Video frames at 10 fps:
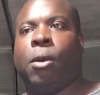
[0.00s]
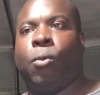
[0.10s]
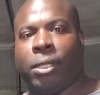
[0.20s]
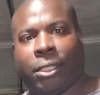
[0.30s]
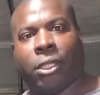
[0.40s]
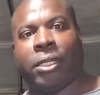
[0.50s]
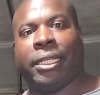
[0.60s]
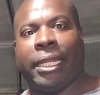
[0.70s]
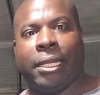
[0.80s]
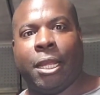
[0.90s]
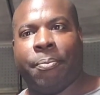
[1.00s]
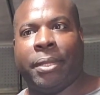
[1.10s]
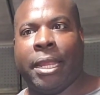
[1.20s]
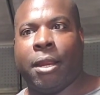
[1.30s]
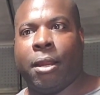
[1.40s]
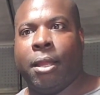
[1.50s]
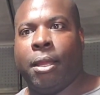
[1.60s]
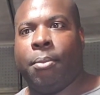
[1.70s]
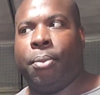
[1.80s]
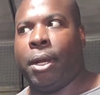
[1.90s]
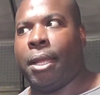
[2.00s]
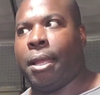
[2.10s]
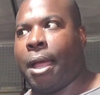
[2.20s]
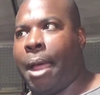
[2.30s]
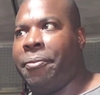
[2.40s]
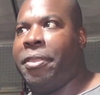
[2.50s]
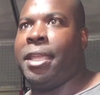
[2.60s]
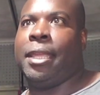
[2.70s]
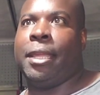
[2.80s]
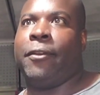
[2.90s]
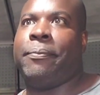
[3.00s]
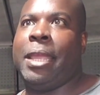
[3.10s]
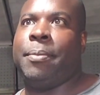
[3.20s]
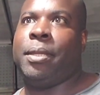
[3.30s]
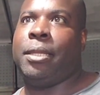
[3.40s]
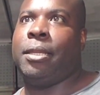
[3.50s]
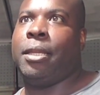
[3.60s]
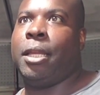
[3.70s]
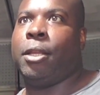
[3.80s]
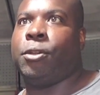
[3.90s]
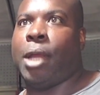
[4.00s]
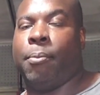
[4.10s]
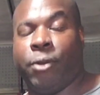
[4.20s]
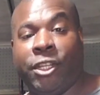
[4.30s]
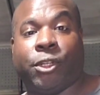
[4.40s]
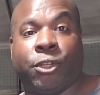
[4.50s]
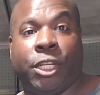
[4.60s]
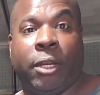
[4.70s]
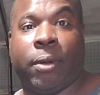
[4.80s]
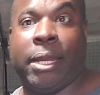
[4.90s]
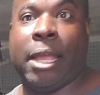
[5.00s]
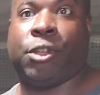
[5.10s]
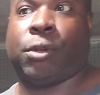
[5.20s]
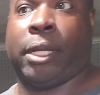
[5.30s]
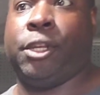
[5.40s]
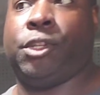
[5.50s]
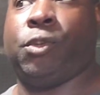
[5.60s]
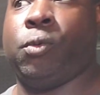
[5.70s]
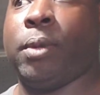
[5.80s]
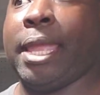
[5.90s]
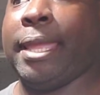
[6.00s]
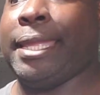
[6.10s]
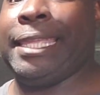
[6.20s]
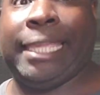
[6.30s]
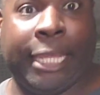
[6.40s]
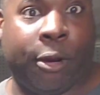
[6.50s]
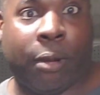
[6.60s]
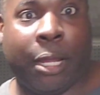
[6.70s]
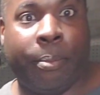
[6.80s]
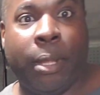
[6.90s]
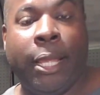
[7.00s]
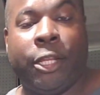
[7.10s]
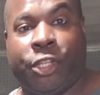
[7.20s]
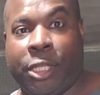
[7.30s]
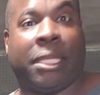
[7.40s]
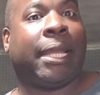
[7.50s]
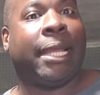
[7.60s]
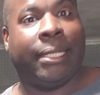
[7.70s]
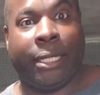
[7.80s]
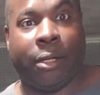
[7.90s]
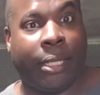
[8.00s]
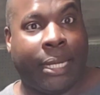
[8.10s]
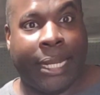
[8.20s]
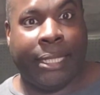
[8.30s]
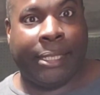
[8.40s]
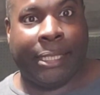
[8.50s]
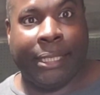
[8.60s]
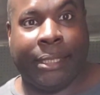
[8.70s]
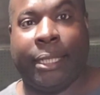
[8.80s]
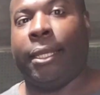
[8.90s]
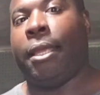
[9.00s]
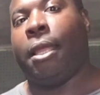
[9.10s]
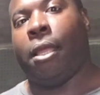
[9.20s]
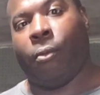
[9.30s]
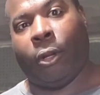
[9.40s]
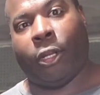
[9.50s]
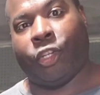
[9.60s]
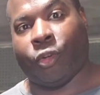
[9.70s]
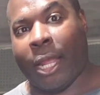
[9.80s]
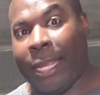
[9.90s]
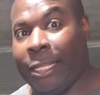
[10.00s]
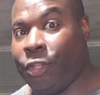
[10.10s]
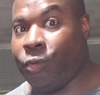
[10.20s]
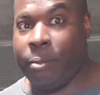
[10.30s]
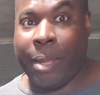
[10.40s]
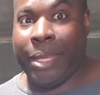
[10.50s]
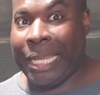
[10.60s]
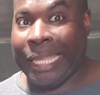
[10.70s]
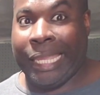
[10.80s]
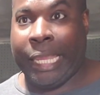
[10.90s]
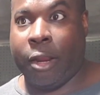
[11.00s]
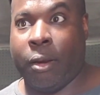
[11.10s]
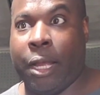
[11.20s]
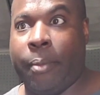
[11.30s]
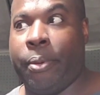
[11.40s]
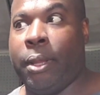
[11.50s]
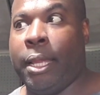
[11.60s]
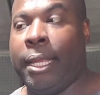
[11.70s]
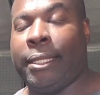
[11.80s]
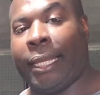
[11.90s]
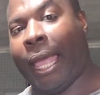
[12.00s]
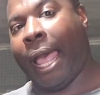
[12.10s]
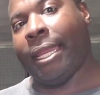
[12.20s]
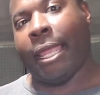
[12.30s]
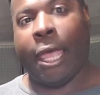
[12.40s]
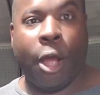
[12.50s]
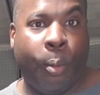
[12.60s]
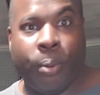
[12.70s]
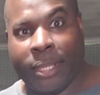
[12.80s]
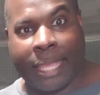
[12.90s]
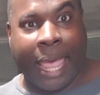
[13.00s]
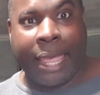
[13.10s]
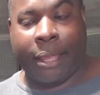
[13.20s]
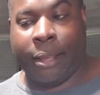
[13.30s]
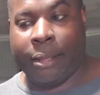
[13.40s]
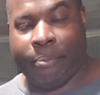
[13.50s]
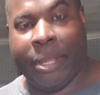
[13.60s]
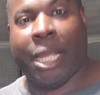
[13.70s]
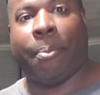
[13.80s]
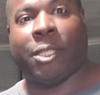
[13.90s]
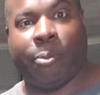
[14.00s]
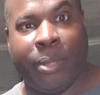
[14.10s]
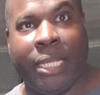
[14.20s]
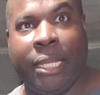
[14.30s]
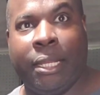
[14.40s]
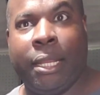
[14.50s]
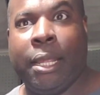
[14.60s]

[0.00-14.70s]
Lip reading: once it starts getting up there, but I'm thinking of I'm researching right now trying to do a gear up, just like I did on the 90cc. We're going to try and do maybe a gear up to kind of help with that pickup speed.